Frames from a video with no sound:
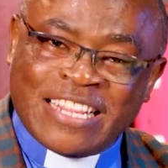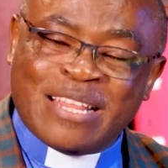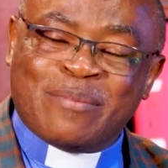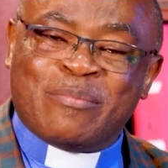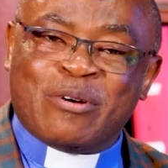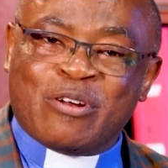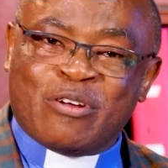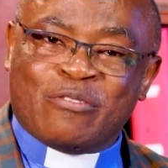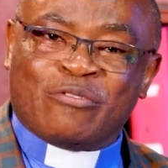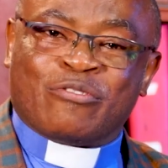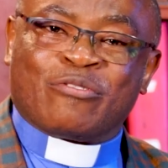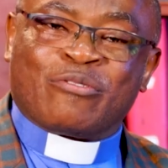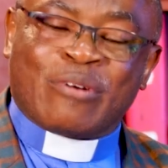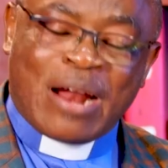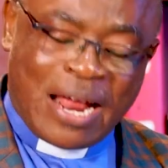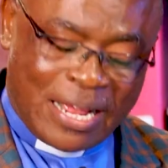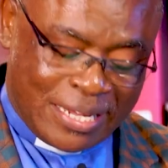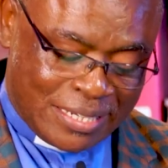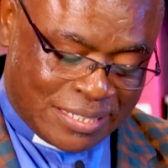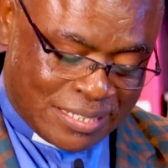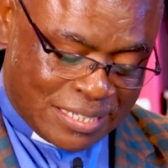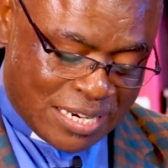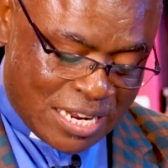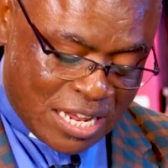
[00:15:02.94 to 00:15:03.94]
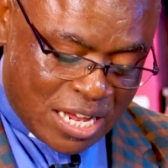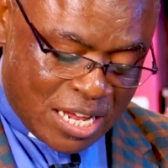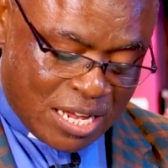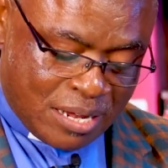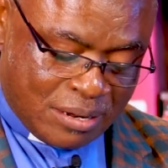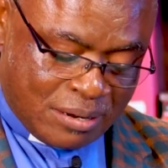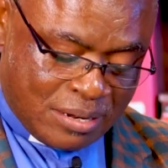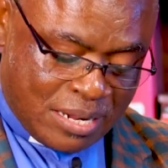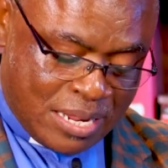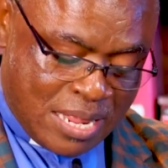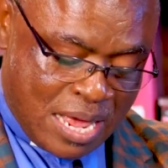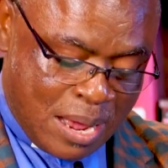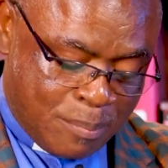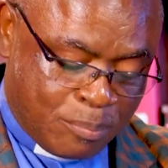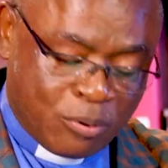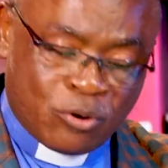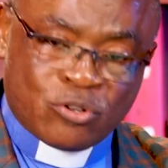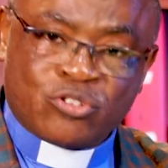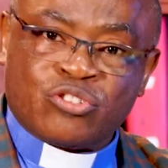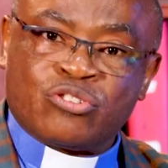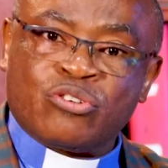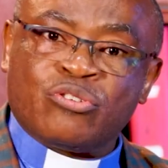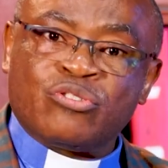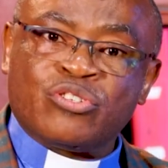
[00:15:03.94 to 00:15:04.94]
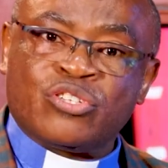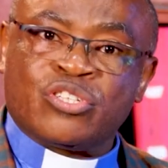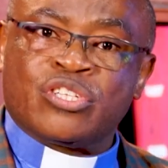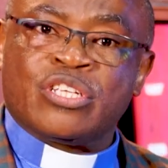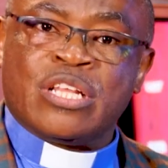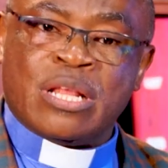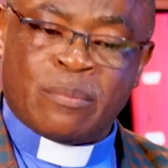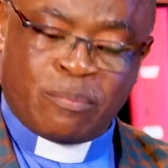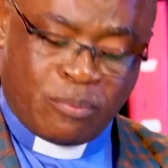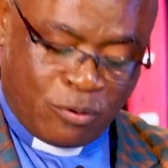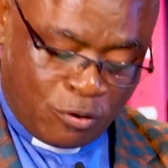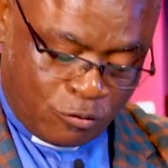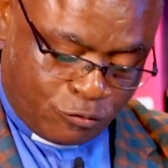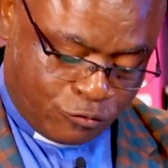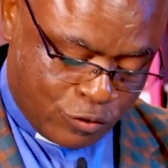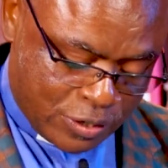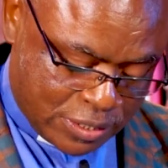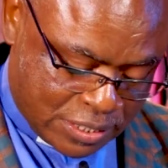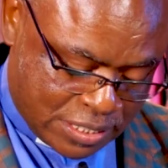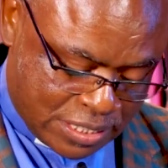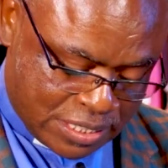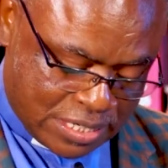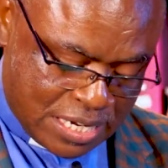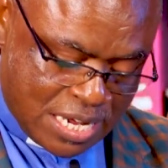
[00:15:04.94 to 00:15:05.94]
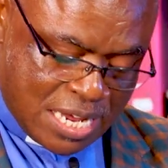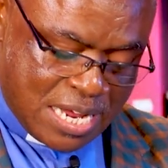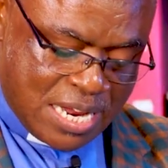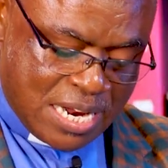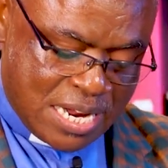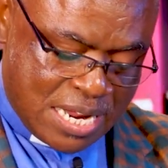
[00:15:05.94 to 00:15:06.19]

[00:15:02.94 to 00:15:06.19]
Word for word: the body of Christ. The apostles, the prophets,